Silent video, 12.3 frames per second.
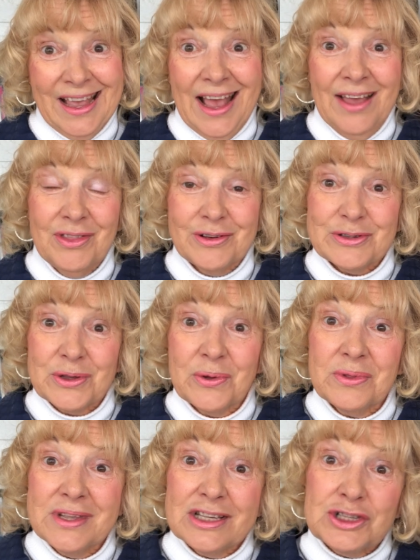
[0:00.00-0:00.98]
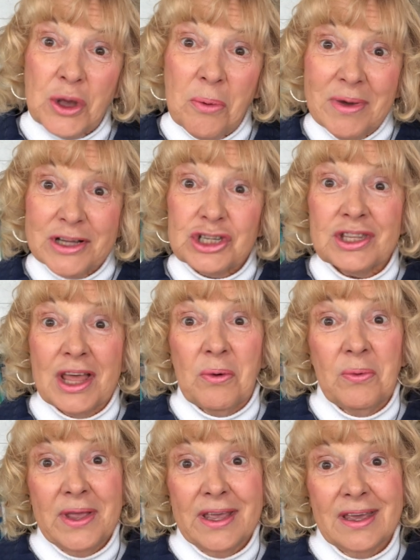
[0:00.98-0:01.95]
And there's only so much
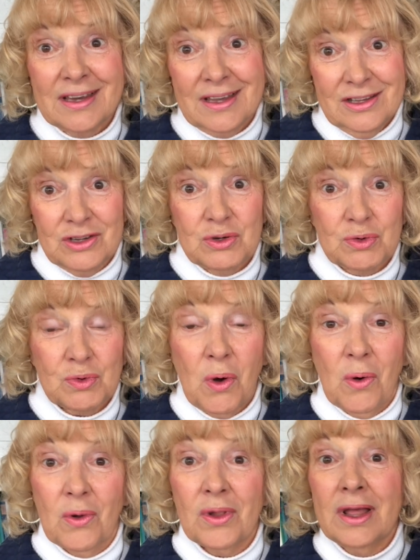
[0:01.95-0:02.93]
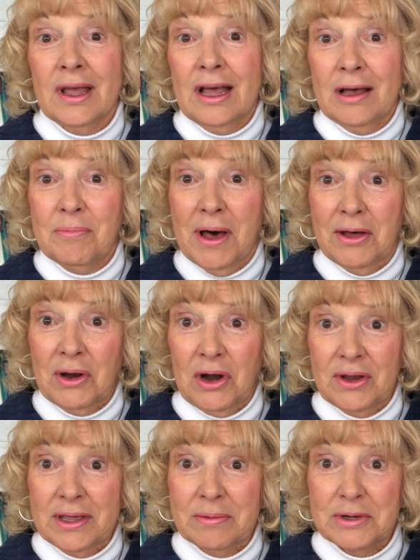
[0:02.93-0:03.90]
that we can control about
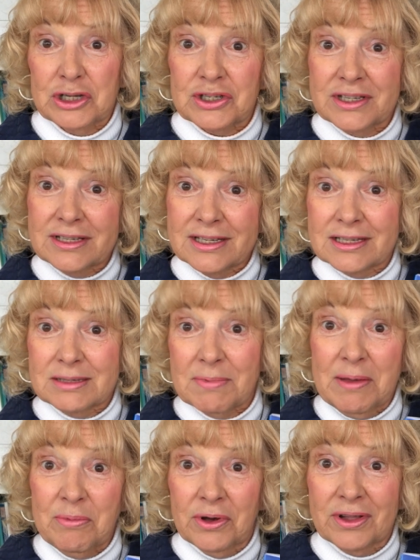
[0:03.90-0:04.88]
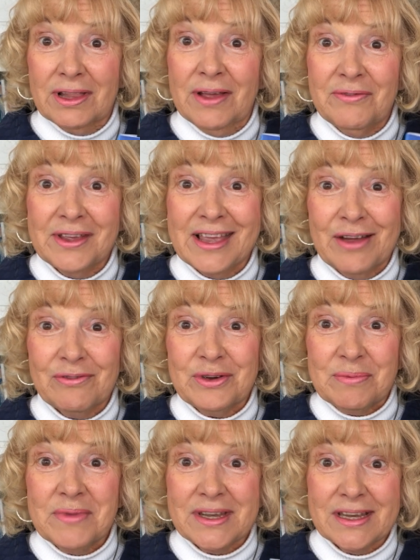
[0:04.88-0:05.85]
our image. This is my book, Loving
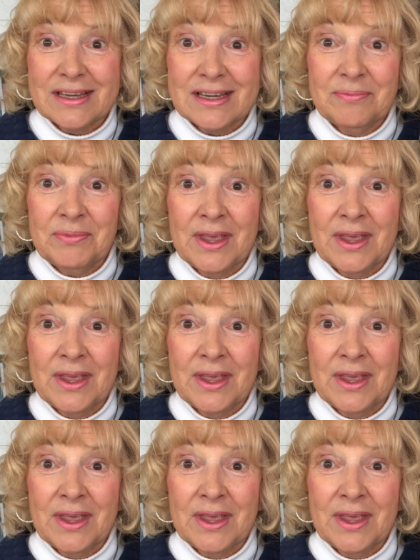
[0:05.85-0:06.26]
Every Minute.